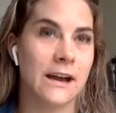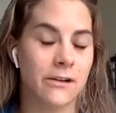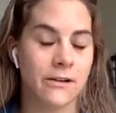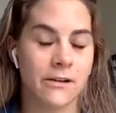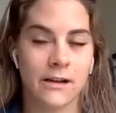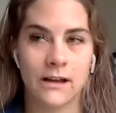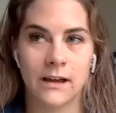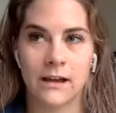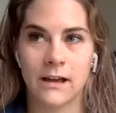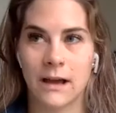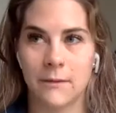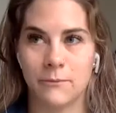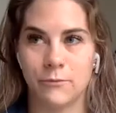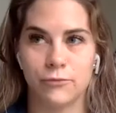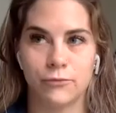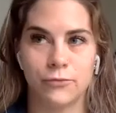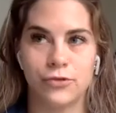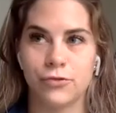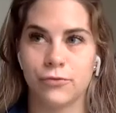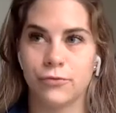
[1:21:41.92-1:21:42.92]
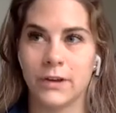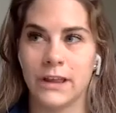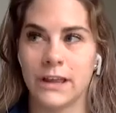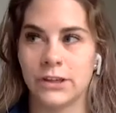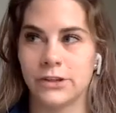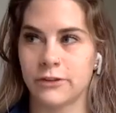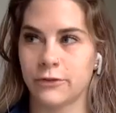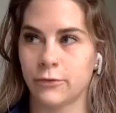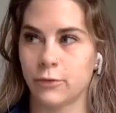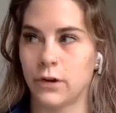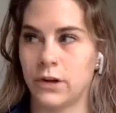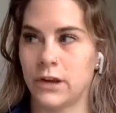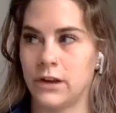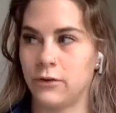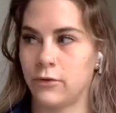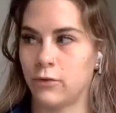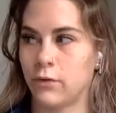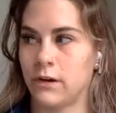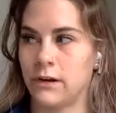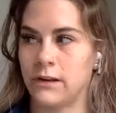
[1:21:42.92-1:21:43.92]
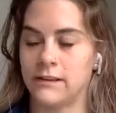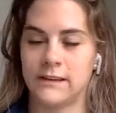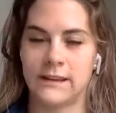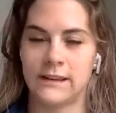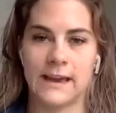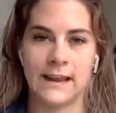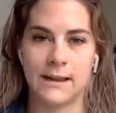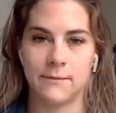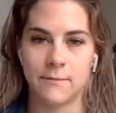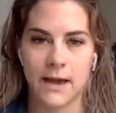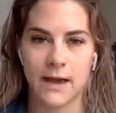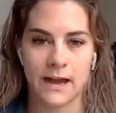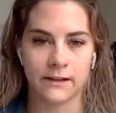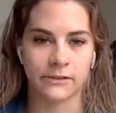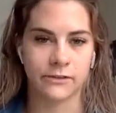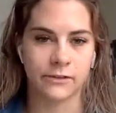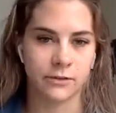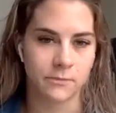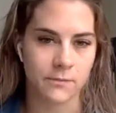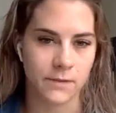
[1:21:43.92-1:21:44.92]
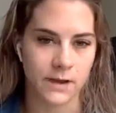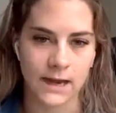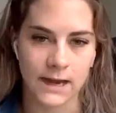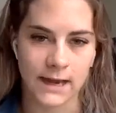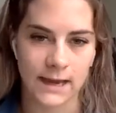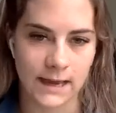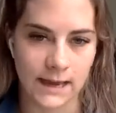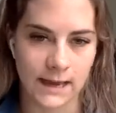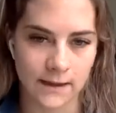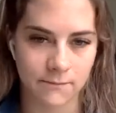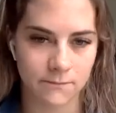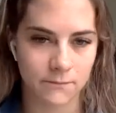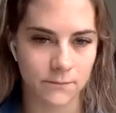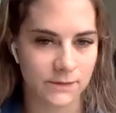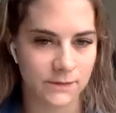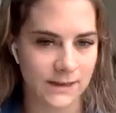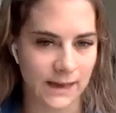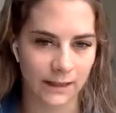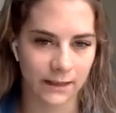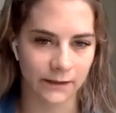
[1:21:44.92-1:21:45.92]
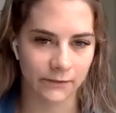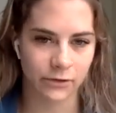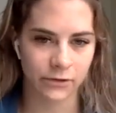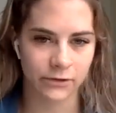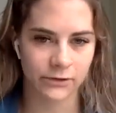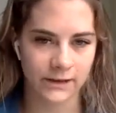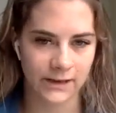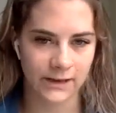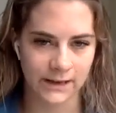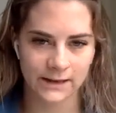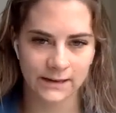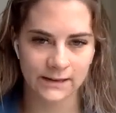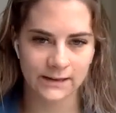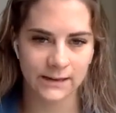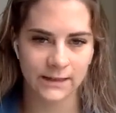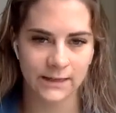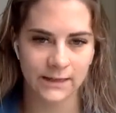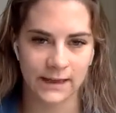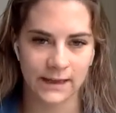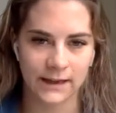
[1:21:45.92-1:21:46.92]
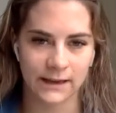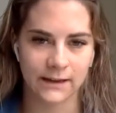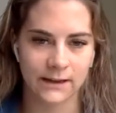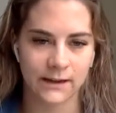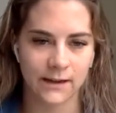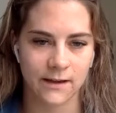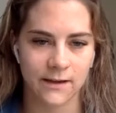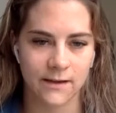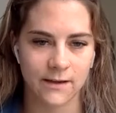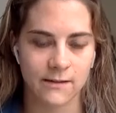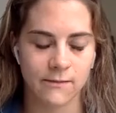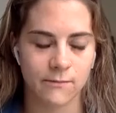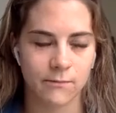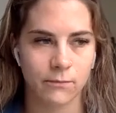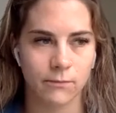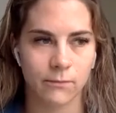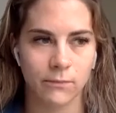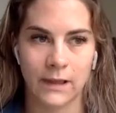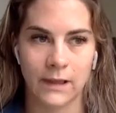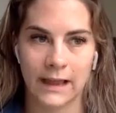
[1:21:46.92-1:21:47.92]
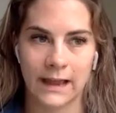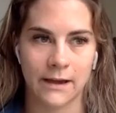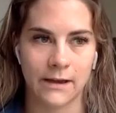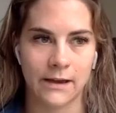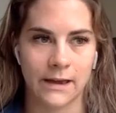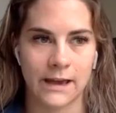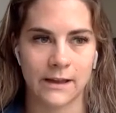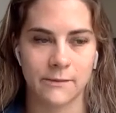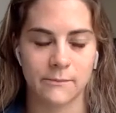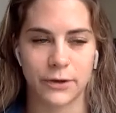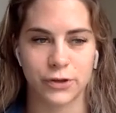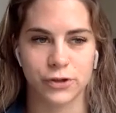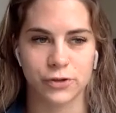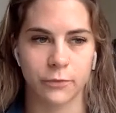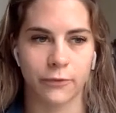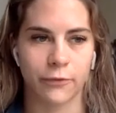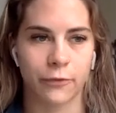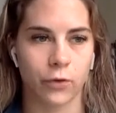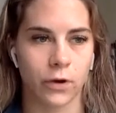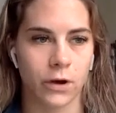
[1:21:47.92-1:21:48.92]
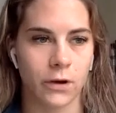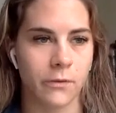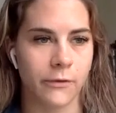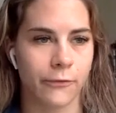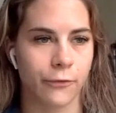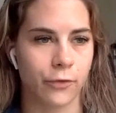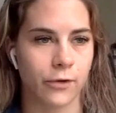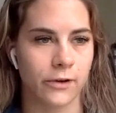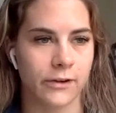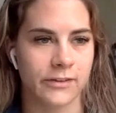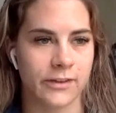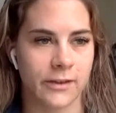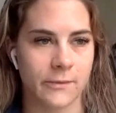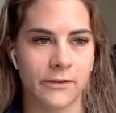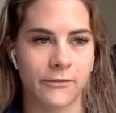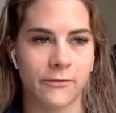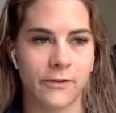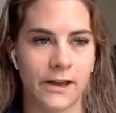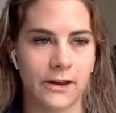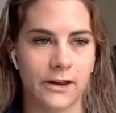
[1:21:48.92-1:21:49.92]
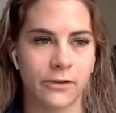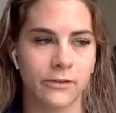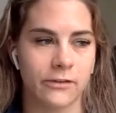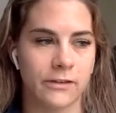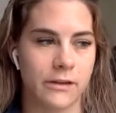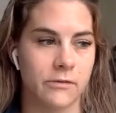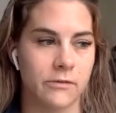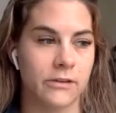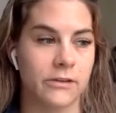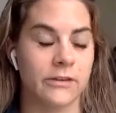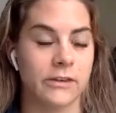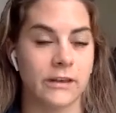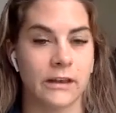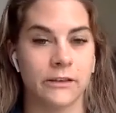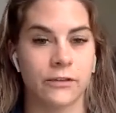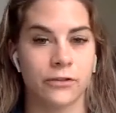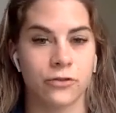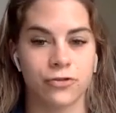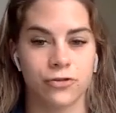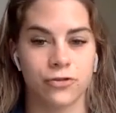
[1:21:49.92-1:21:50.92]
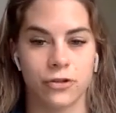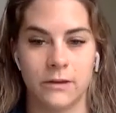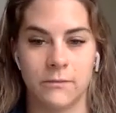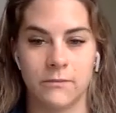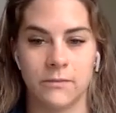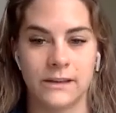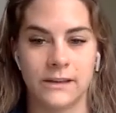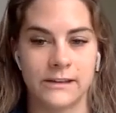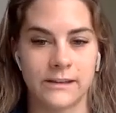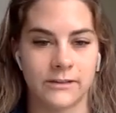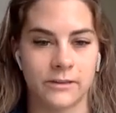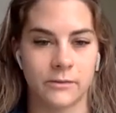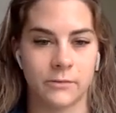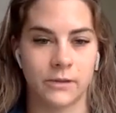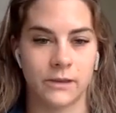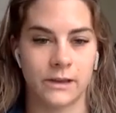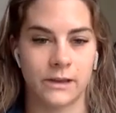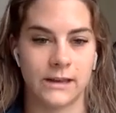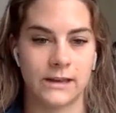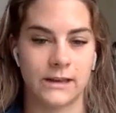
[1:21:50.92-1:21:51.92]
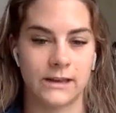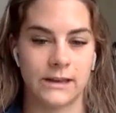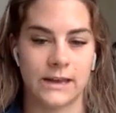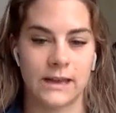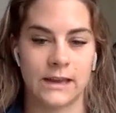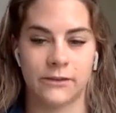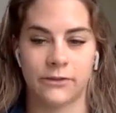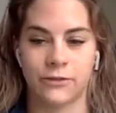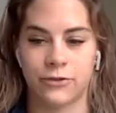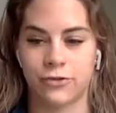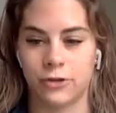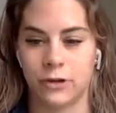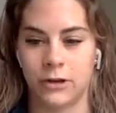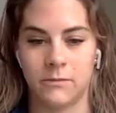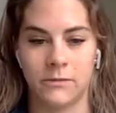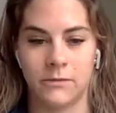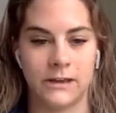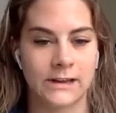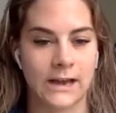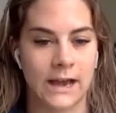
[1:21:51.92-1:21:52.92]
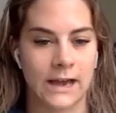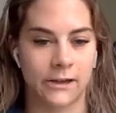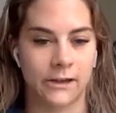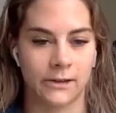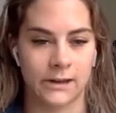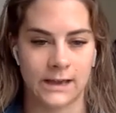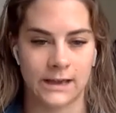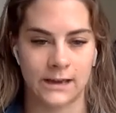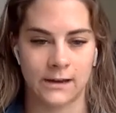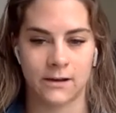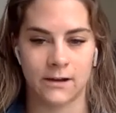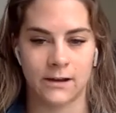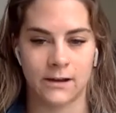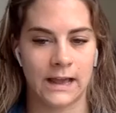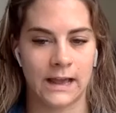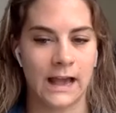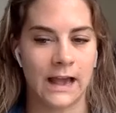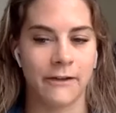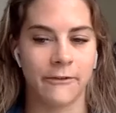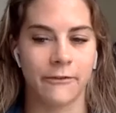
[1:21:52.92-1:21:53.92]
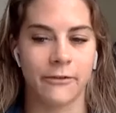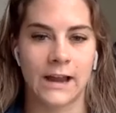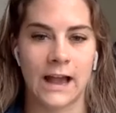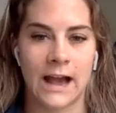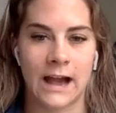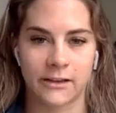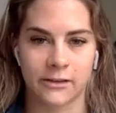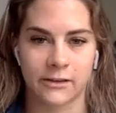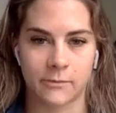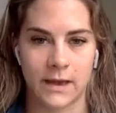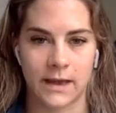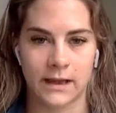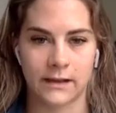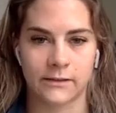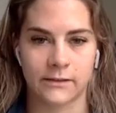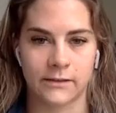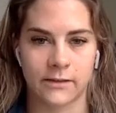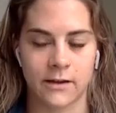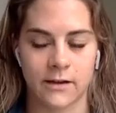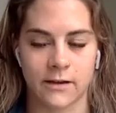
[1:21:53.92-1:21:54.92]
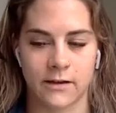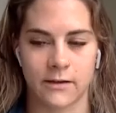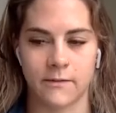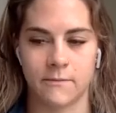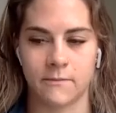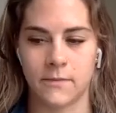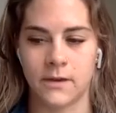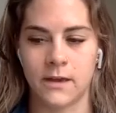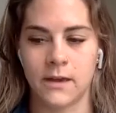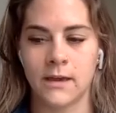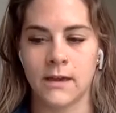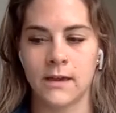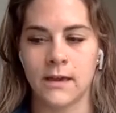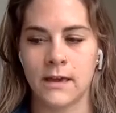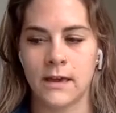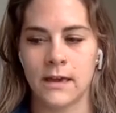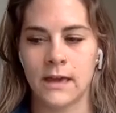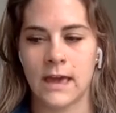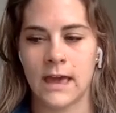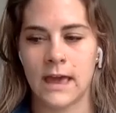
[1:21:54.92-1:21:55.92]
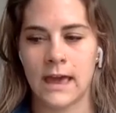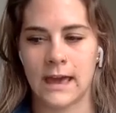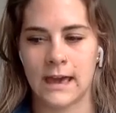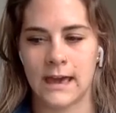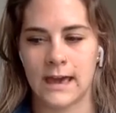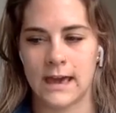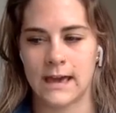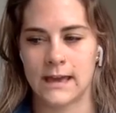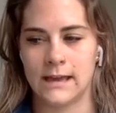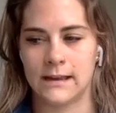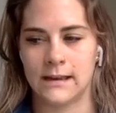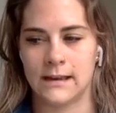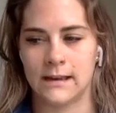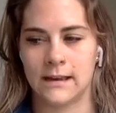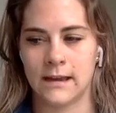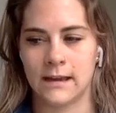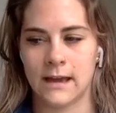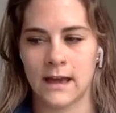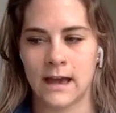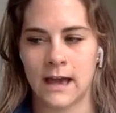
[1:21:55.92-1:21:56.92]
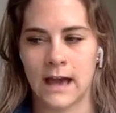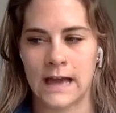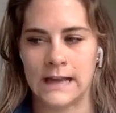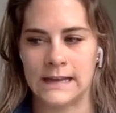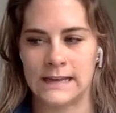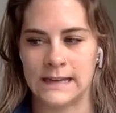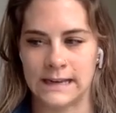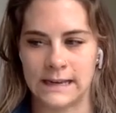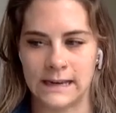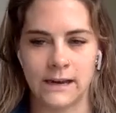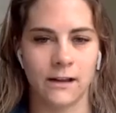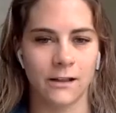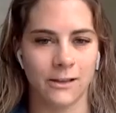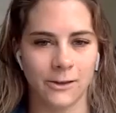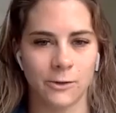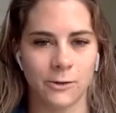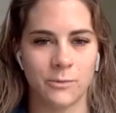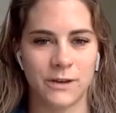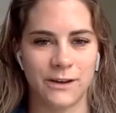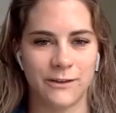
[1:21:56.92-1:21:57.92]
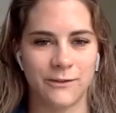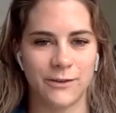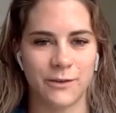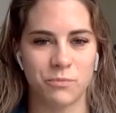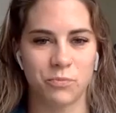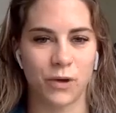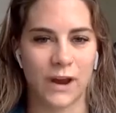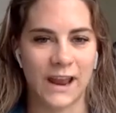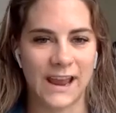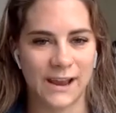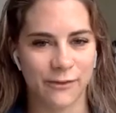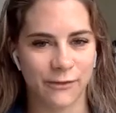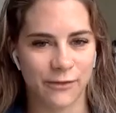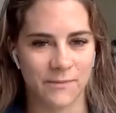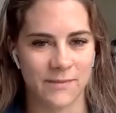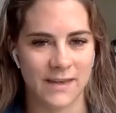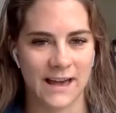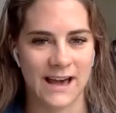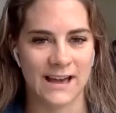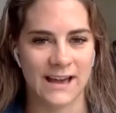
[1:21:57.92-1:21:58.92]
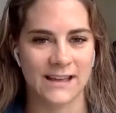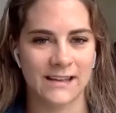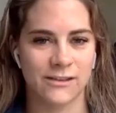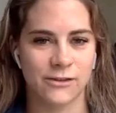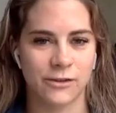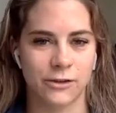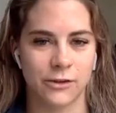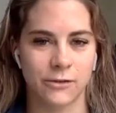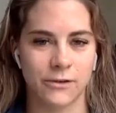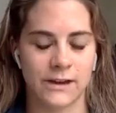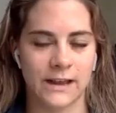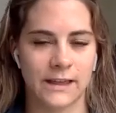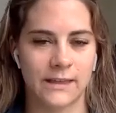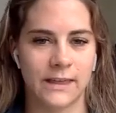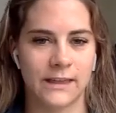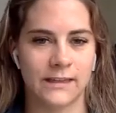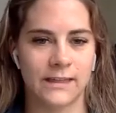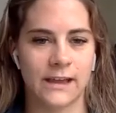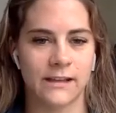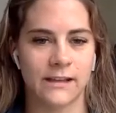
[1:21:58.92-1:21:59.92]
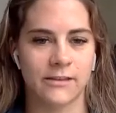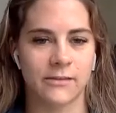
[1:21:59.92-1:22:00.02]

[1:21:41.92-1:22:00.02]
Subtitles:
now, I'm really just working towards getting back to my daily routine. I think, like I had mentioned before semifinals, I was extremely disciplined, extremely dialed in on every aspect. And I needed a little bit of a break from that too. And I think